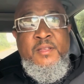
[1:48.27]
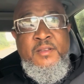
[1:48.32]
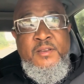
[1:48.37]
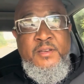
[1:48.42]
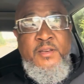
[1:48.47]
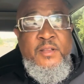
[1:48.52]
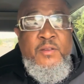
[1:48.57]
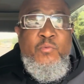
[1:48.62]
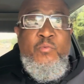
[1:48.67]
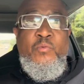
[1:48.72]

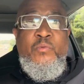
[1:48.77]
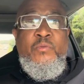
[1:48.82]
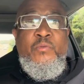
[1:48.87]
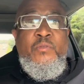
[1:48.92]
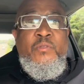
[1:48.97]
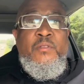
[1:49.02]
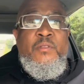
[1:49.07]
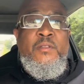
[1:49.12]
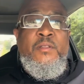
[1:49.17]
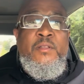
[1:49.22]

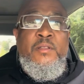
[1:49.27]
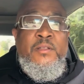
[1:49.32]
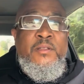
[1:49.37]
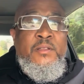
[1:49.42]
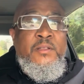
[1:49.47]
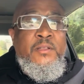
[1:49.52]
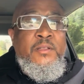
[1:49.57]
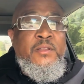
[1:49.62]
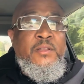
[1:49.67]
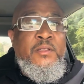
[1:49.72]

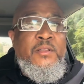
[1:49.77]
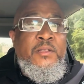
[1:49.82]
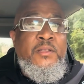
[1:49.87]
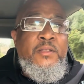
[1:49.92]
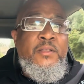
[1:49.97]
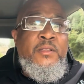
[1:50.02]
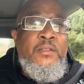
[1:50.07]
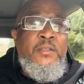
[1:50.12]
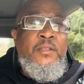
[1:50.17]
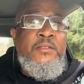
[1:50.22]

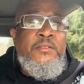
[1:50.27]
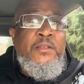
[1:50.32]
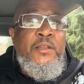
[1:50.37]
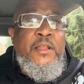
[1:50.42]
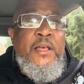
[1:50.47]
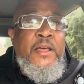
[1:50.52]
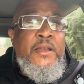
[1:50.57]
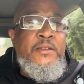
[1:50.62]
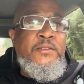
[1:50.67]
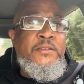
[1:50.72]
Then there's a
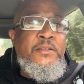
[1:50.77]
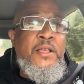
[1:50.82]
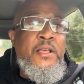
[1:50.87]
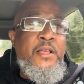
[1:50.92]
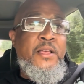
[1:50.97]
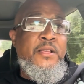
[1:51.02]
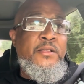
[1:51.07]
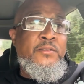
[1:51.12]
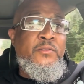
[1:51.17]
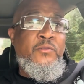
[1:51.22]
lot of
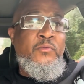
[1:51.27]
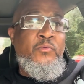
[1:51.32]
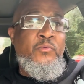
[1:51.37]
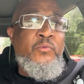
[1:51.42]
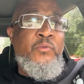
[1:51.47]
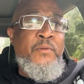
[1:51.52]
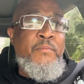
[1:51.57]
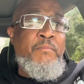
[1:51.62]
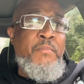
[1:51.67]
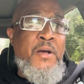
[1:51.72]
times
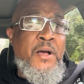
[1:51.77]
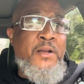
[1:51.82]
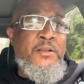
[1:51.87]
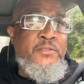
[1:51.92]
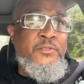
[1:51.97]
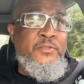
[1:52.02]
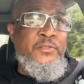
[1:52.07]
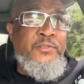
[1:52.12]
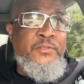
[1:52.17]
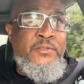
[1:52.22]
when
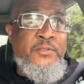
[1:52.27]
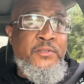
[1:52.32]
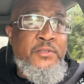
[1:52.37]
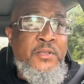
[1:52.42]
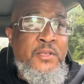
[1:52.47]
boxers